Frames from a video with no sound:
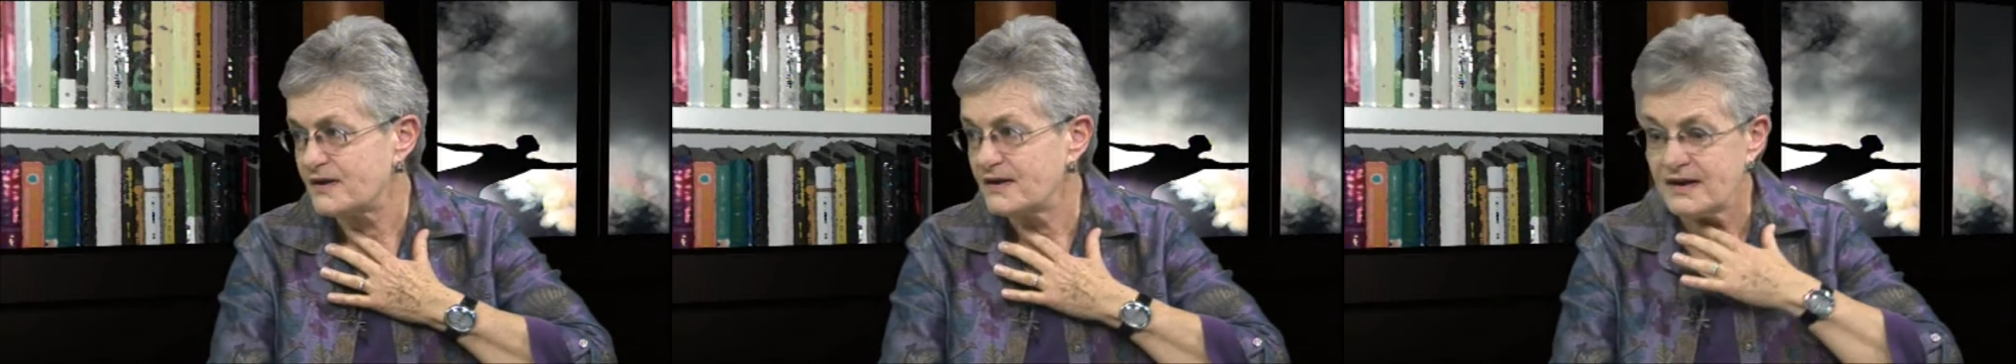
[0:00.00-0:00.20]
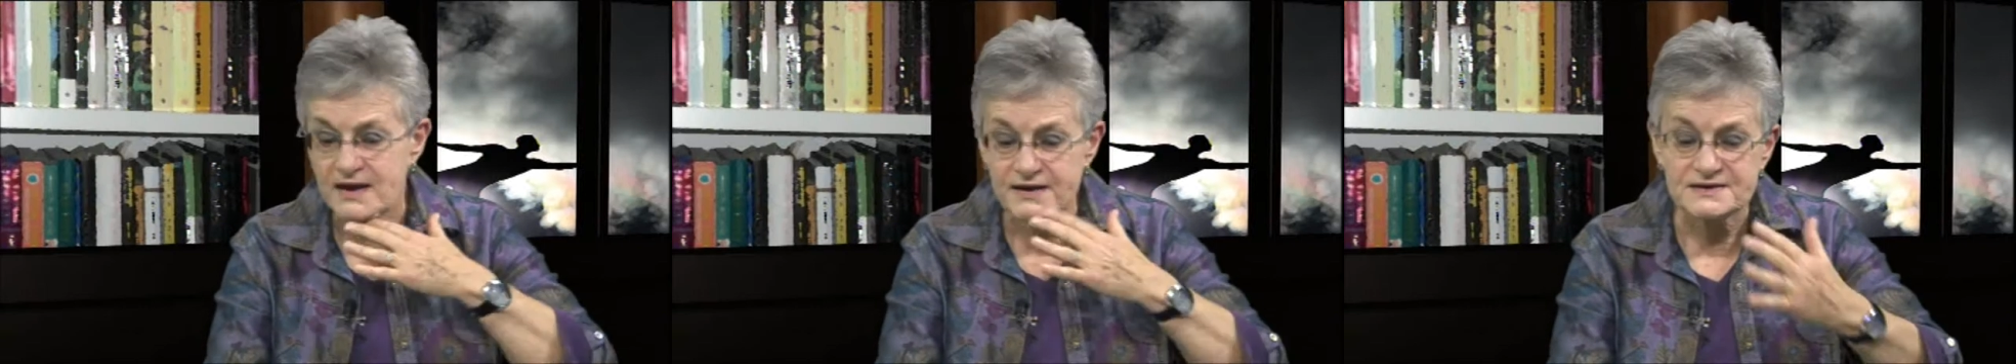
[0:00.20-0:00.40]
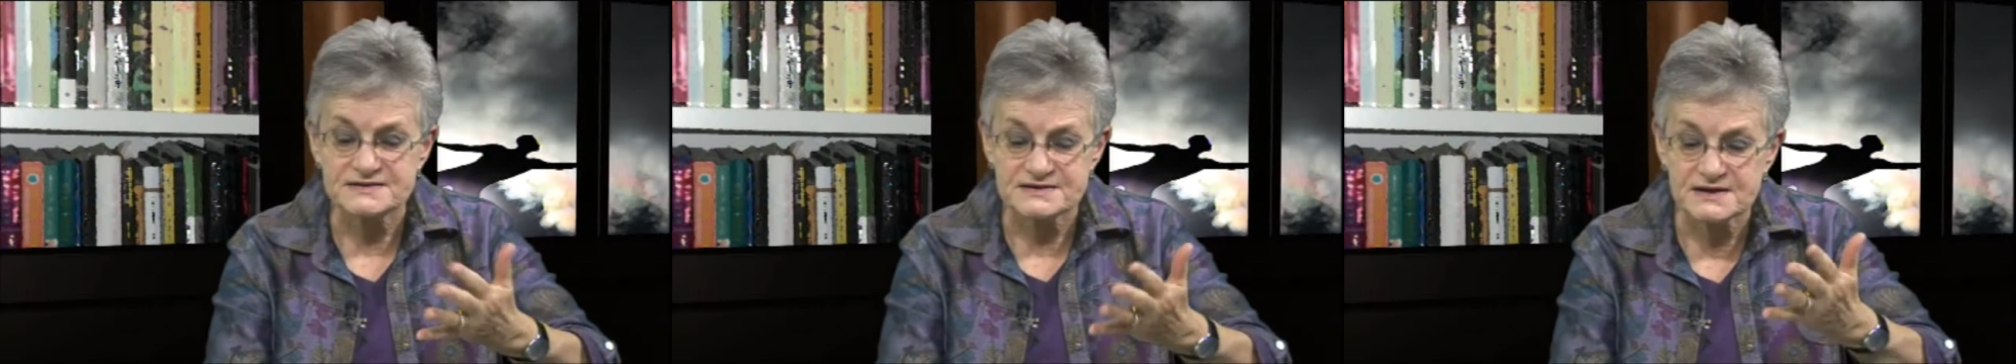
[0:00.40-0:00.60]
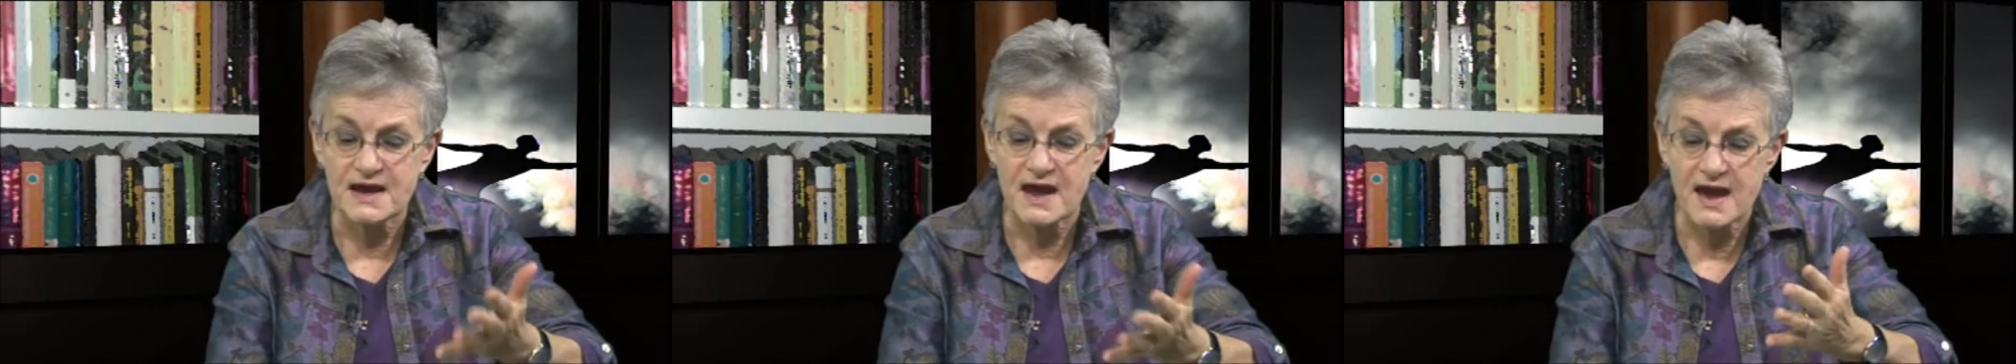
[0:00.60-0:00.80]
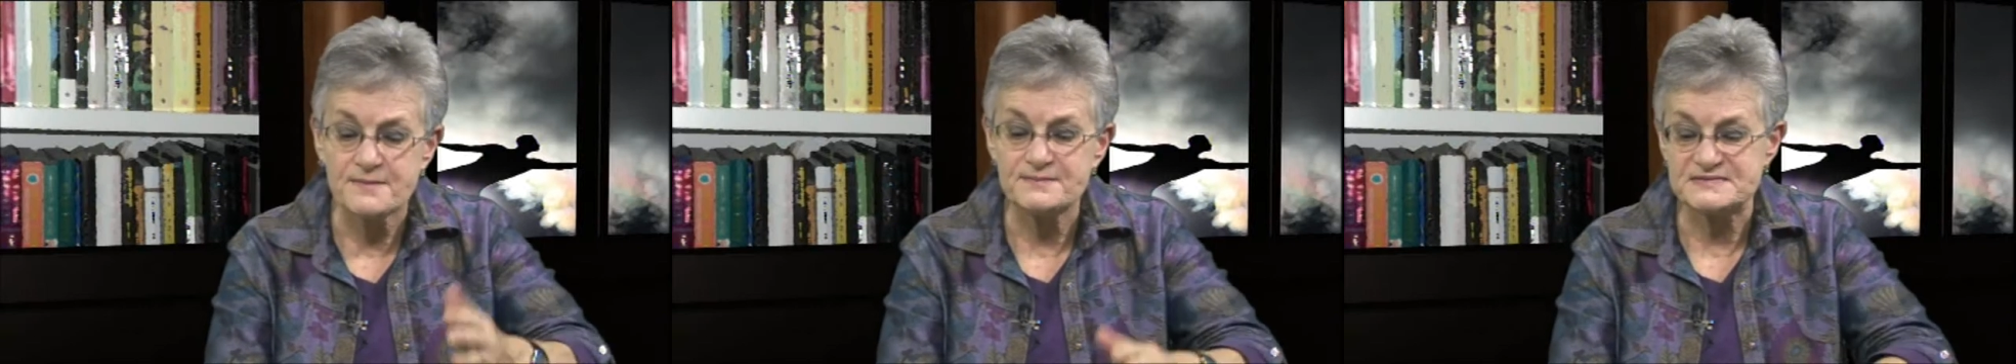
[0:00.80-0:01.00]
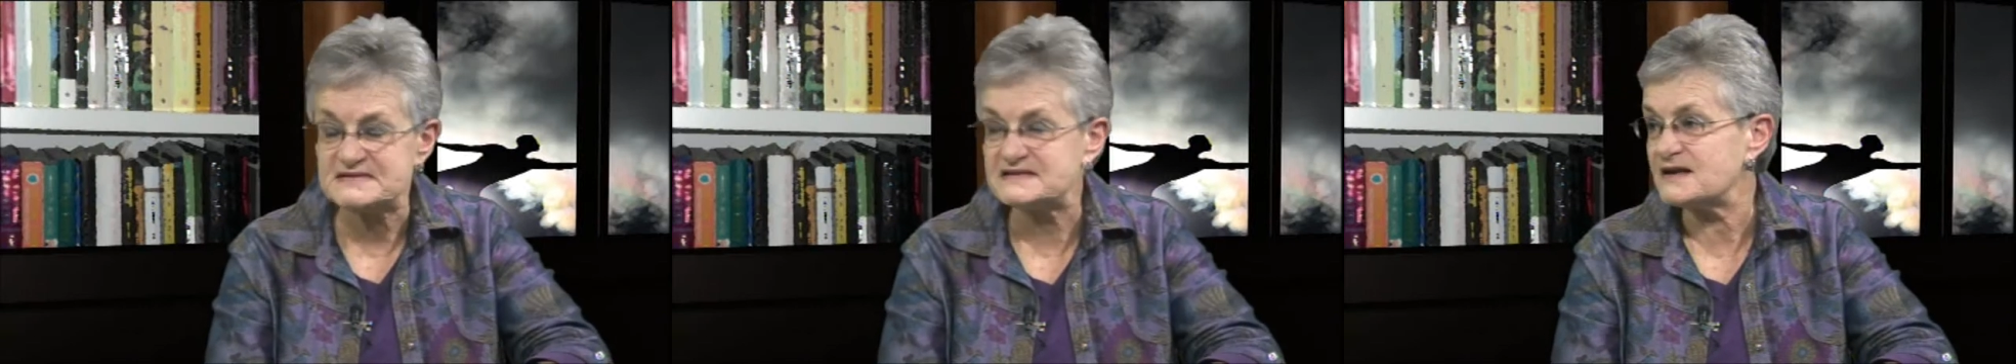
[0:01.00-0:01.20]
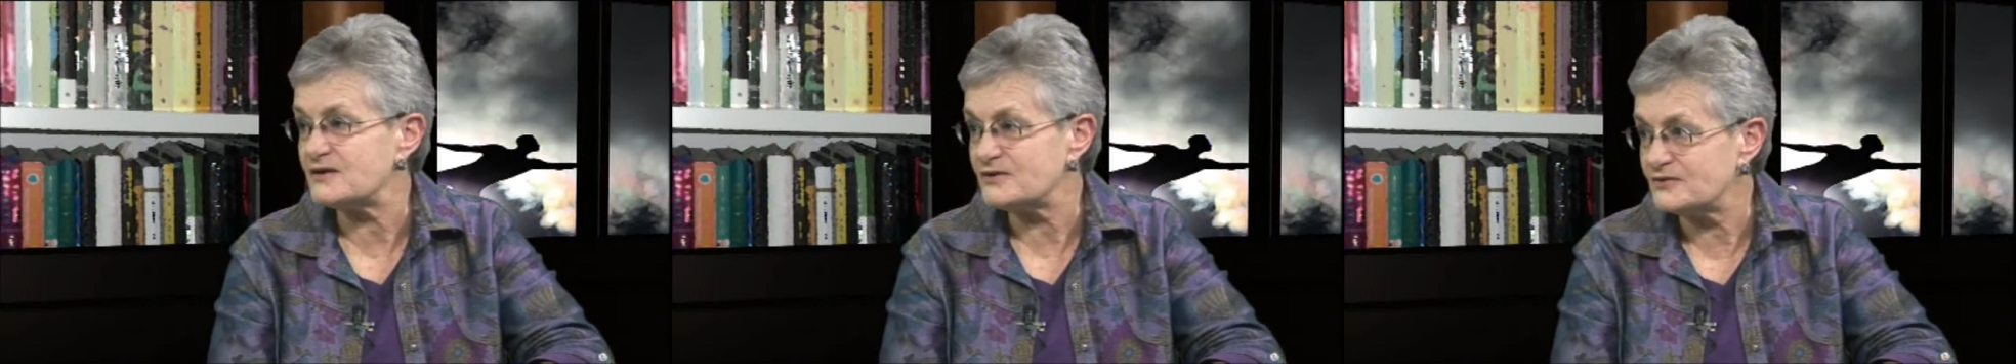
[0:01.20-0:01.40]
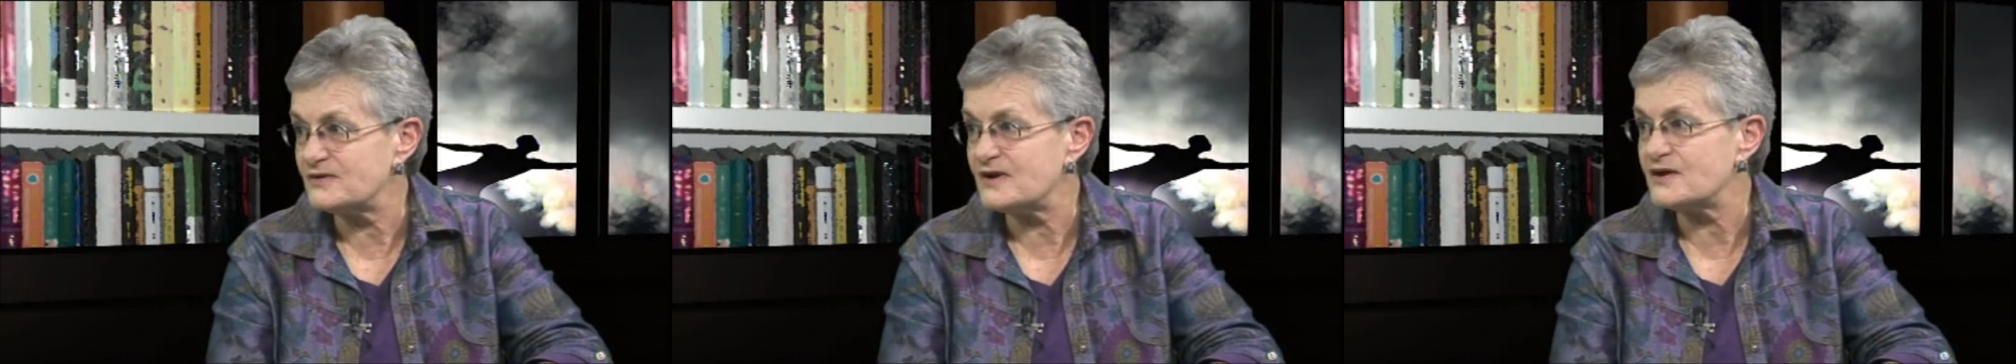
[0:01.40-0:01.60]
Mm-hmm. It is an
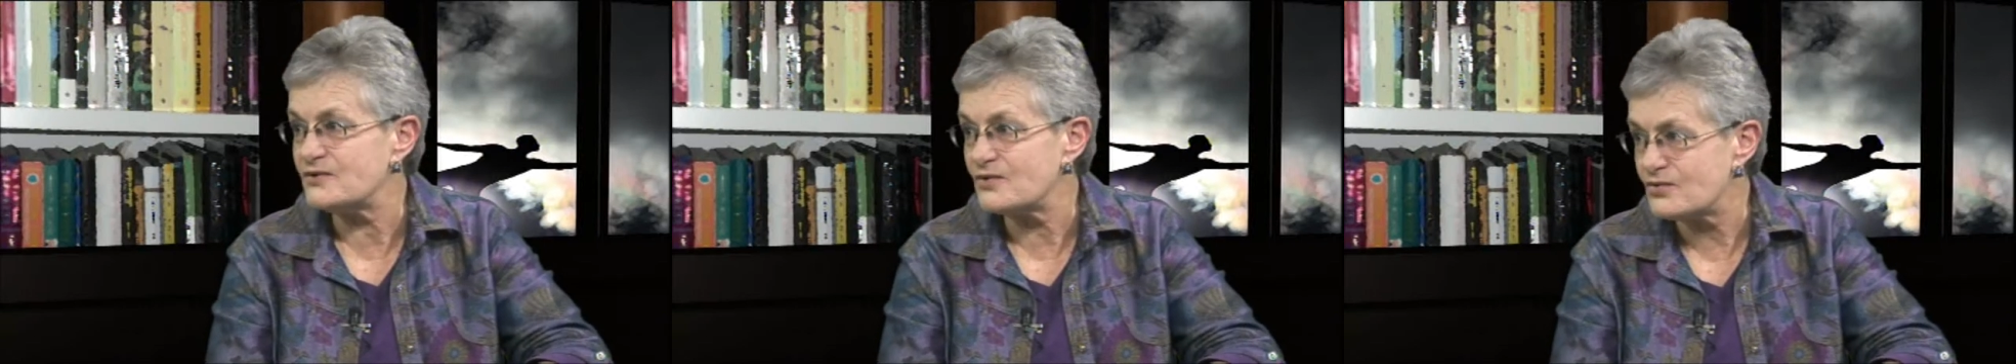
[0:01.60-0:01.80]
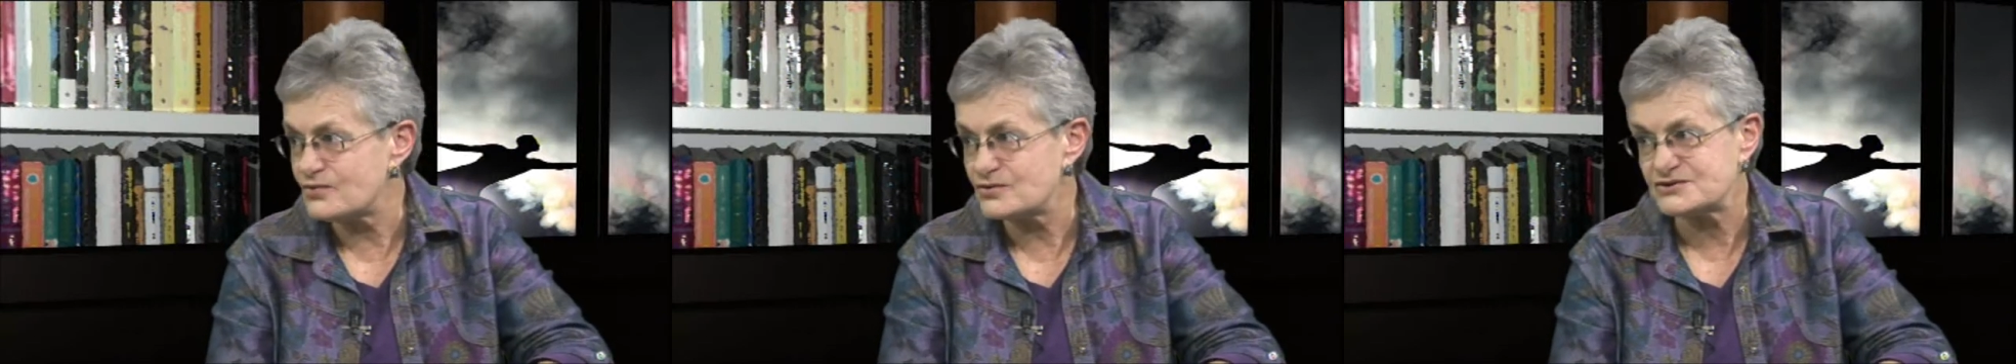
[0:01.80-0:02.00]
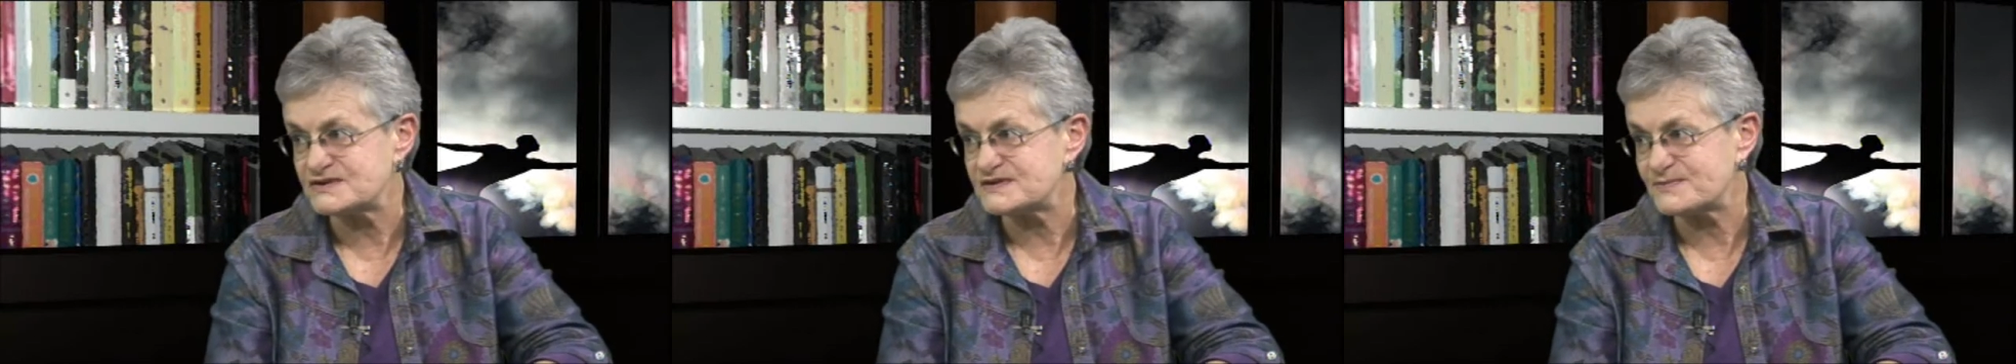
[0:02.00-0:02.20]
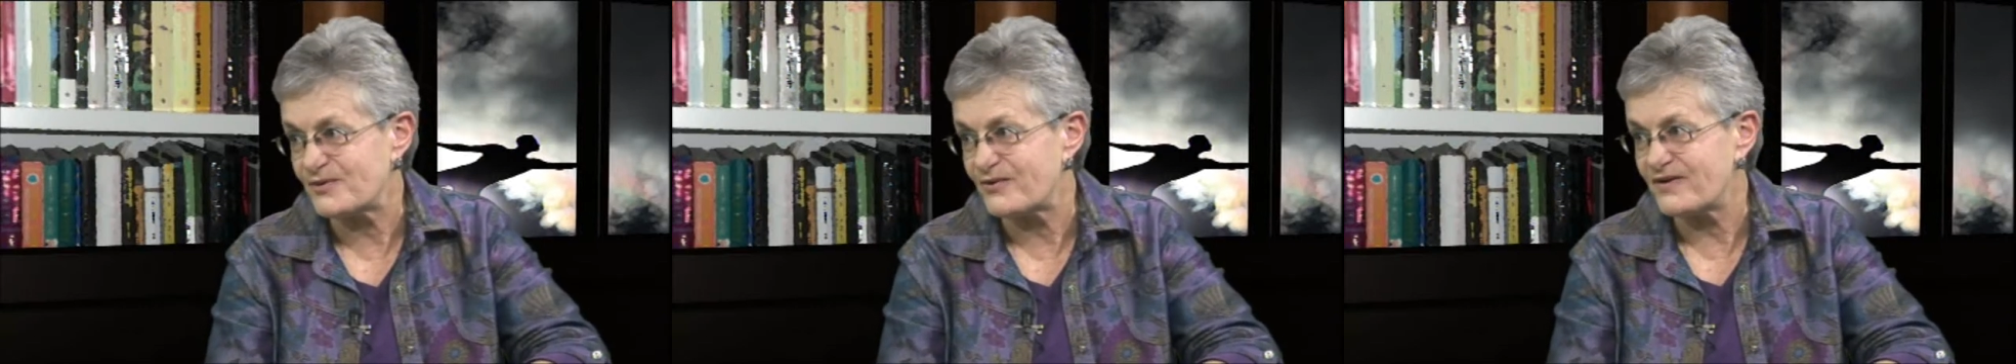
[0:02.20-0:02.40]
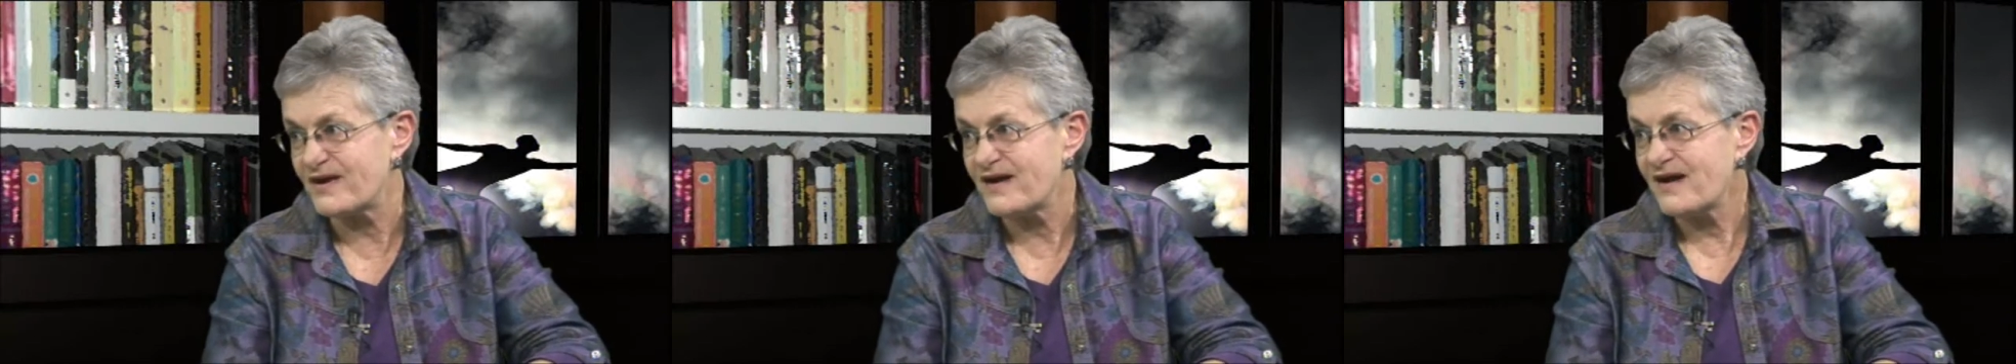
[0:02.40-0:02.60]
absolutely gorgeous book.